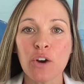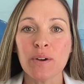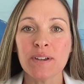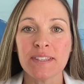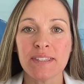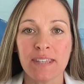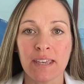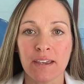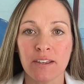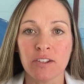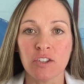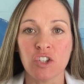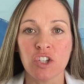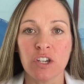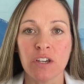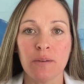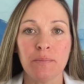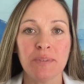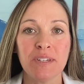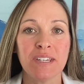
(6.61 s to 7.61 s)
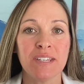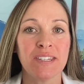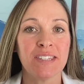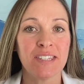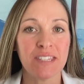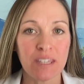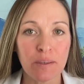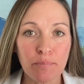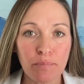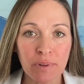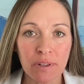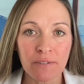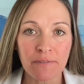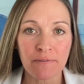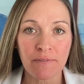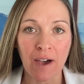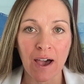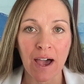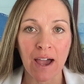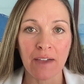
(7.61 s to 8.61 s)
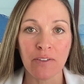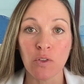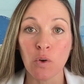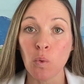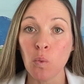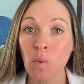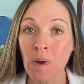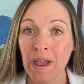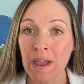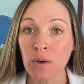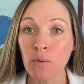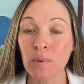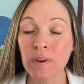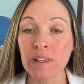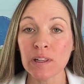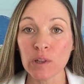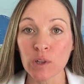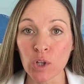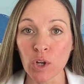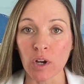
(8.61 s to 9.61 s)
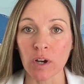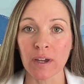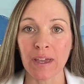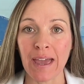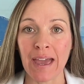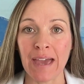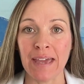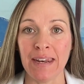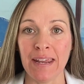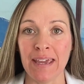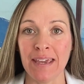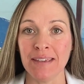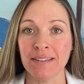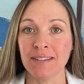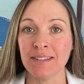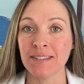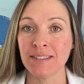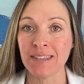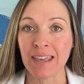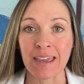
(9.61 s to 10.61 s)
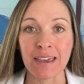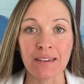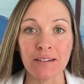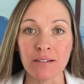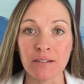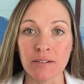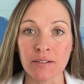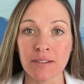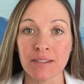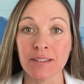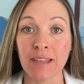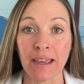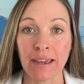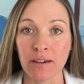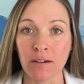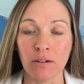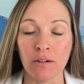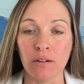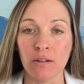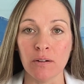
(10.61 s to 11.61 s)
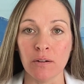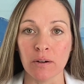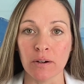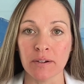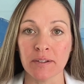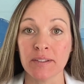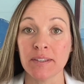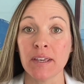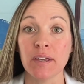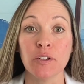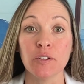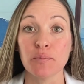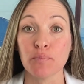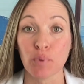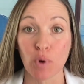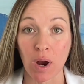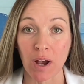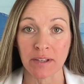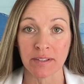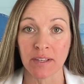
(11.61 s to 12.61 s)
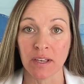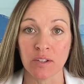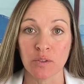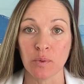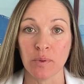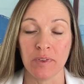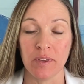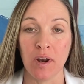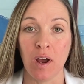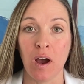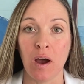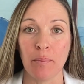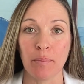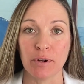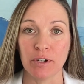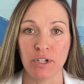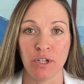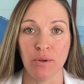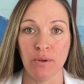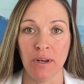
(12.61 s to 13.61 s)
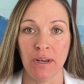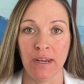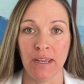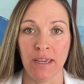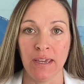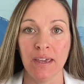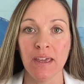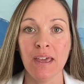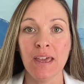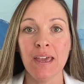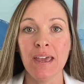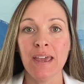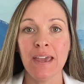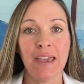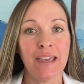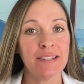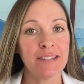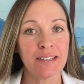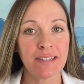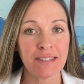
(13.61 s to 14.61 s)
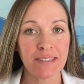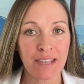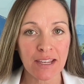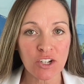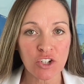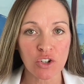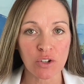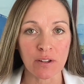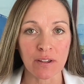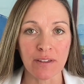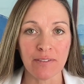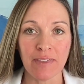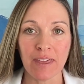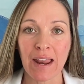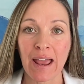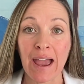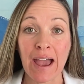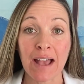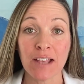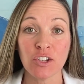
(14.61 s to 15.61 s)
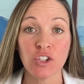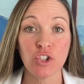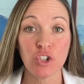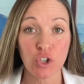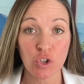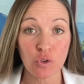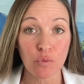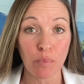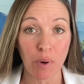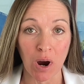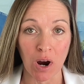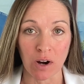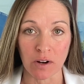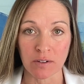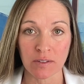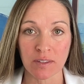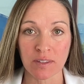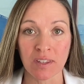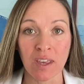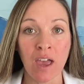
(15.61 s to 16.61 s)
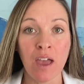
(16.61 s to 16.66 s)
at Sales Gym to simplify the way we look at a sales cycle or a sales process with an opportunity is essentially that it has two parts.